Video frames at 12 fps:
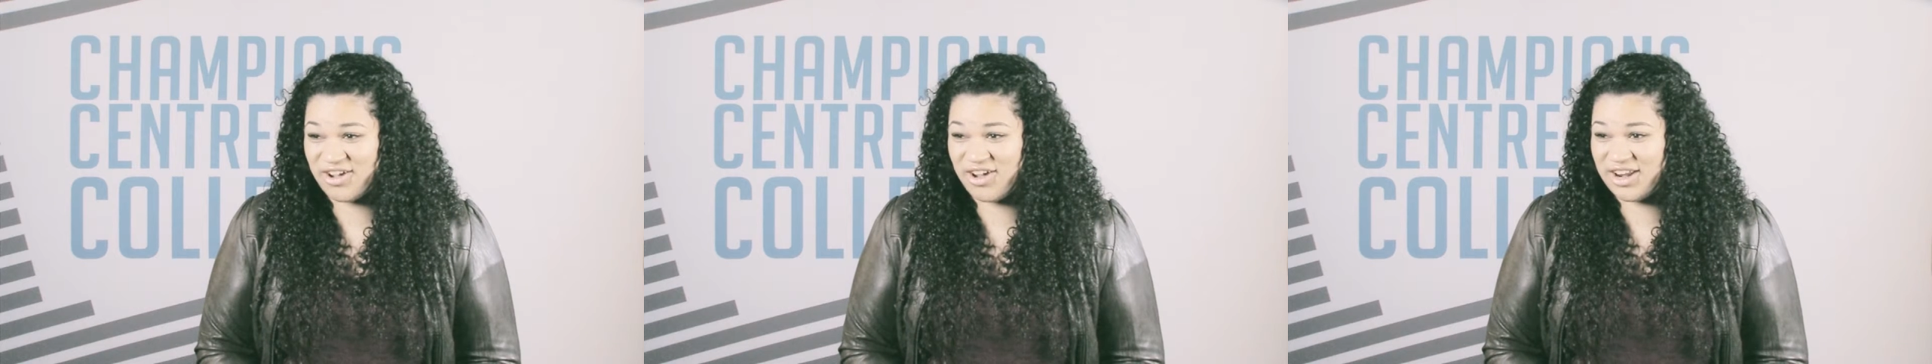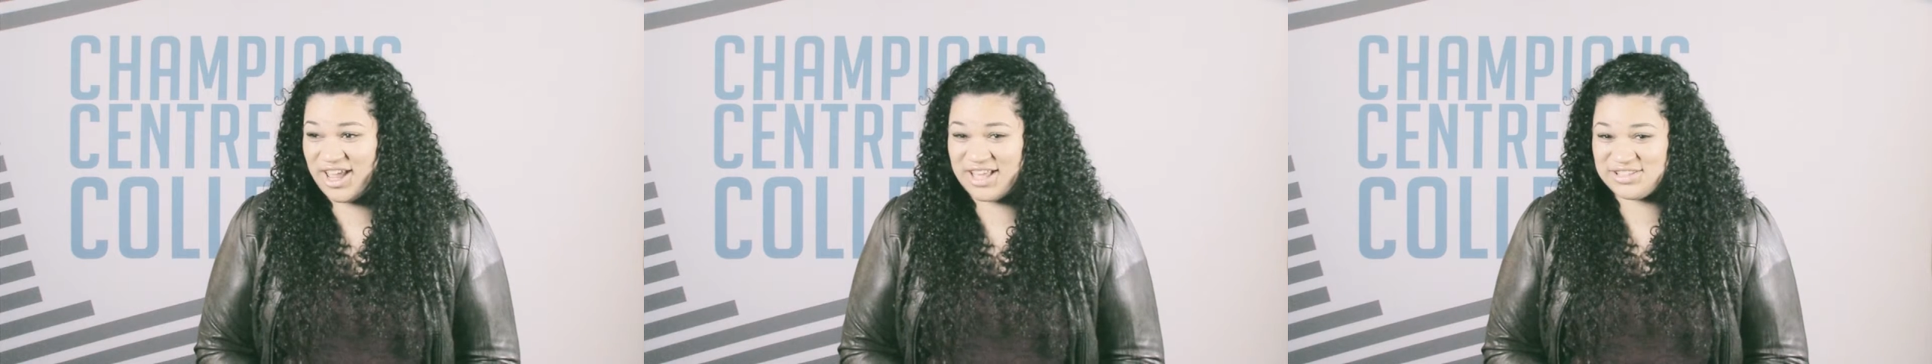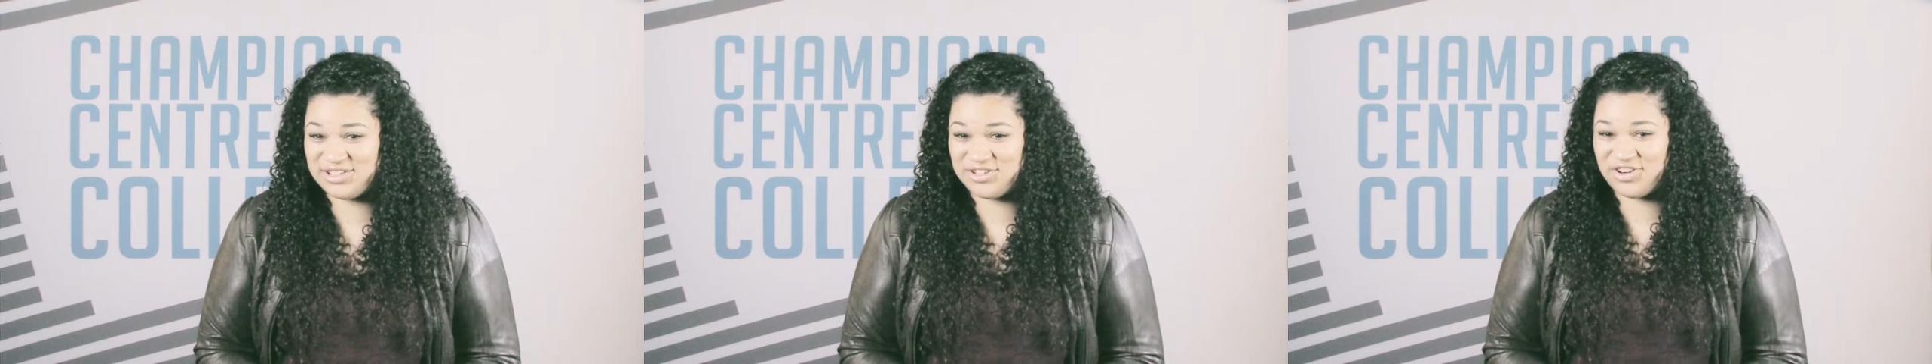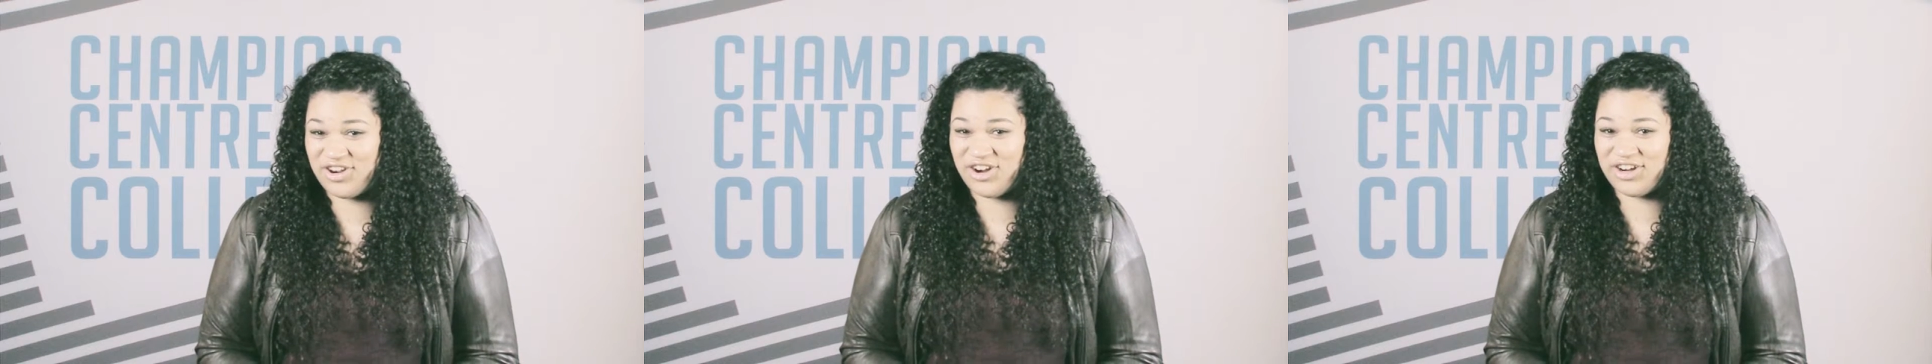God has in
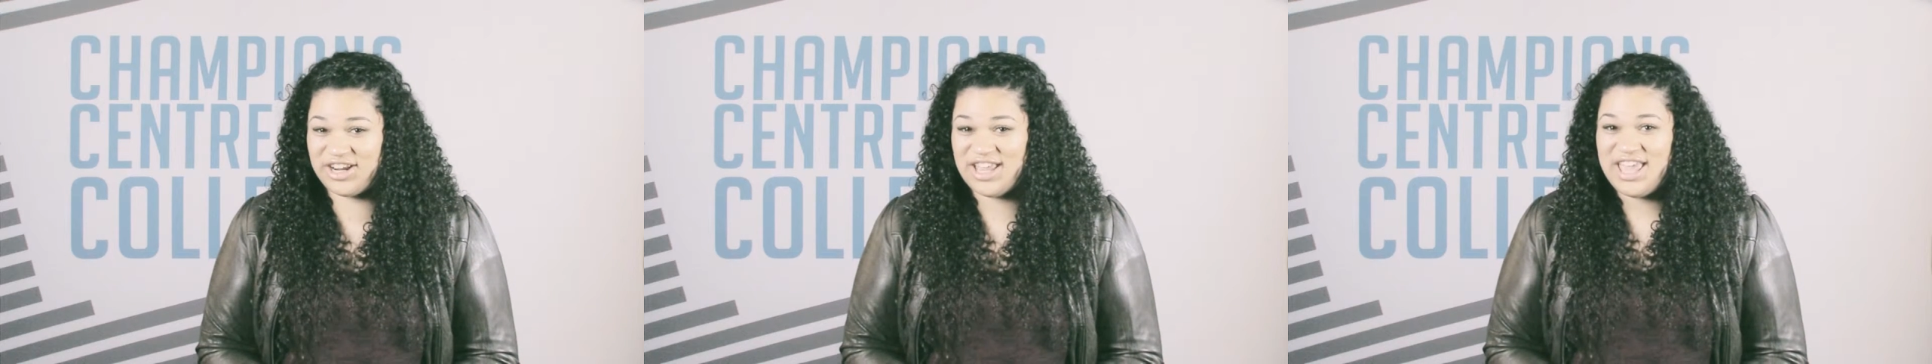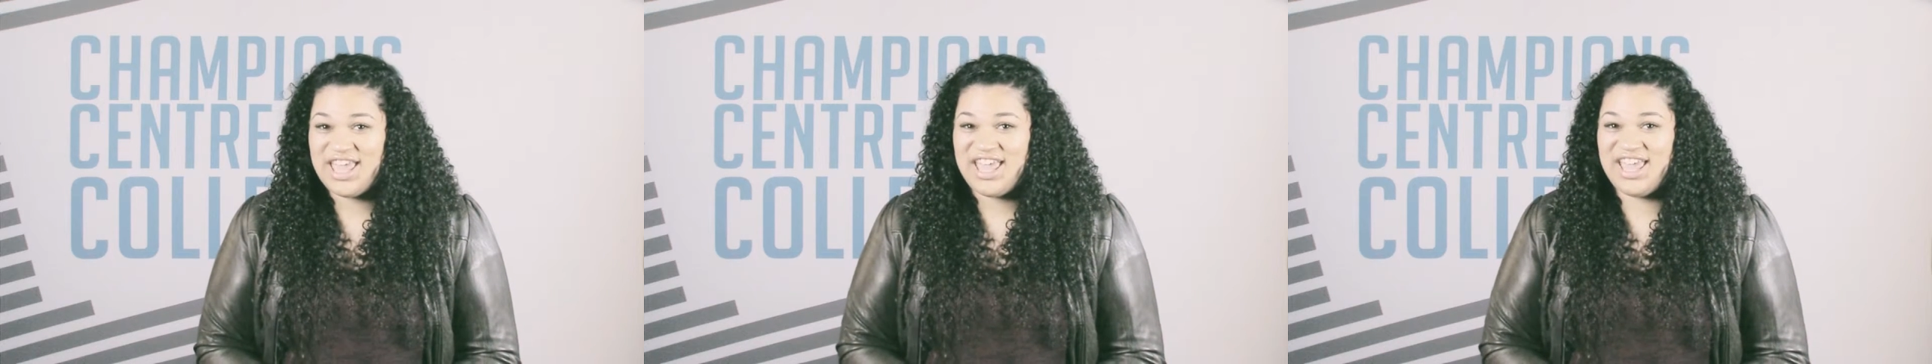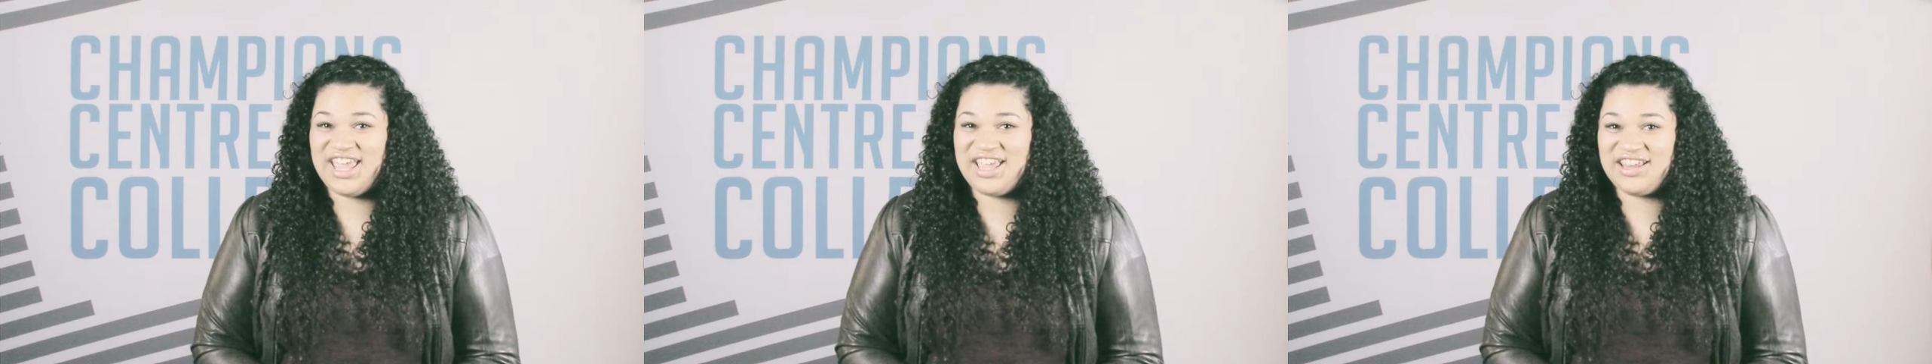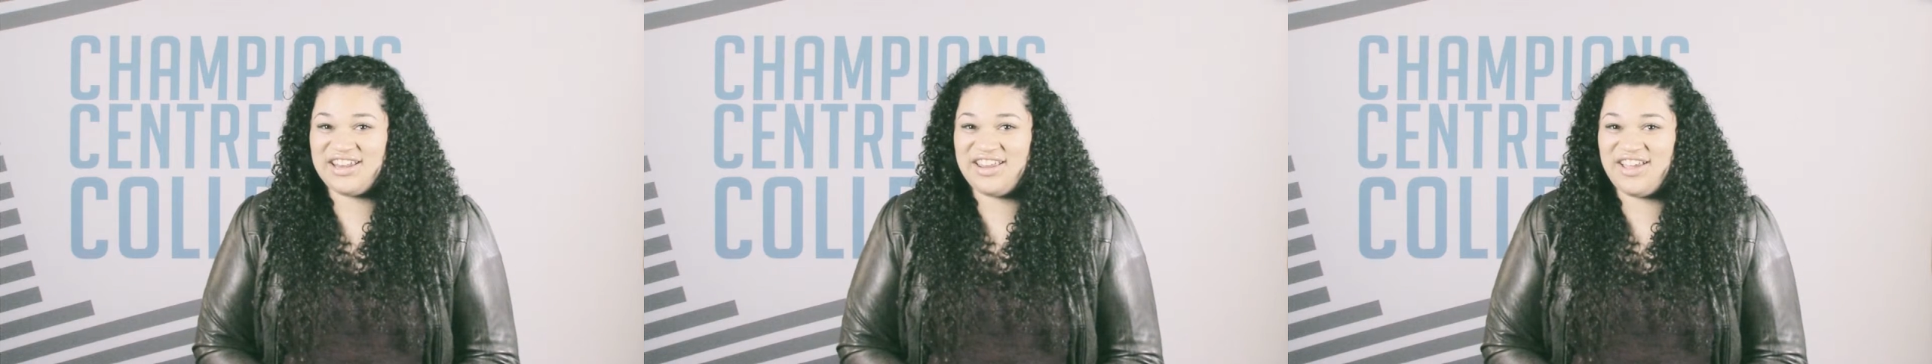your heart.
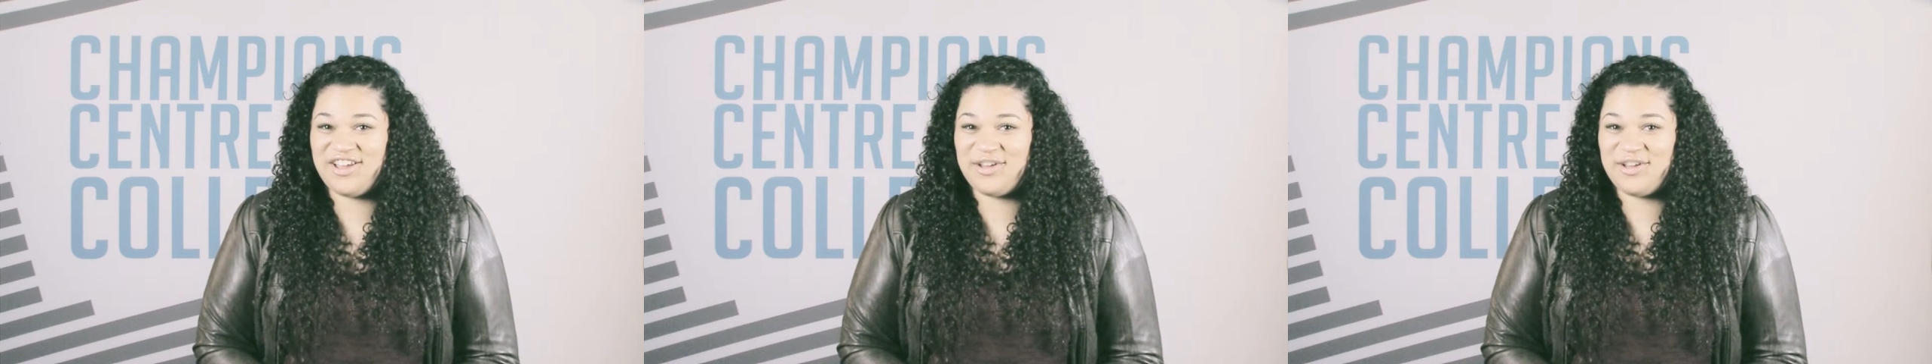And